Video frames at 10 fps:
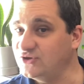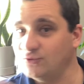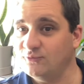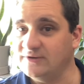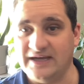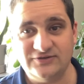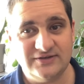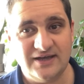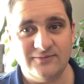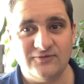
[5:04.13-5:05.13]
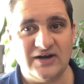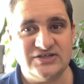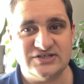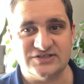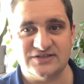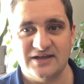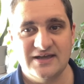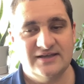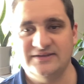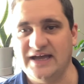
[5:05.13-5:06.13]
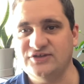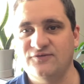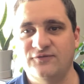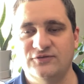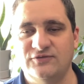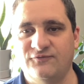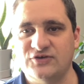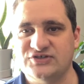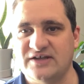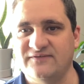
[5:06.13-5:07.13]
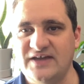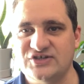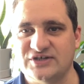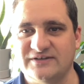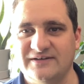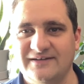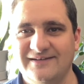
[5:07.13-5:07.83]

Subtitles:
to get righteous, not for salvation,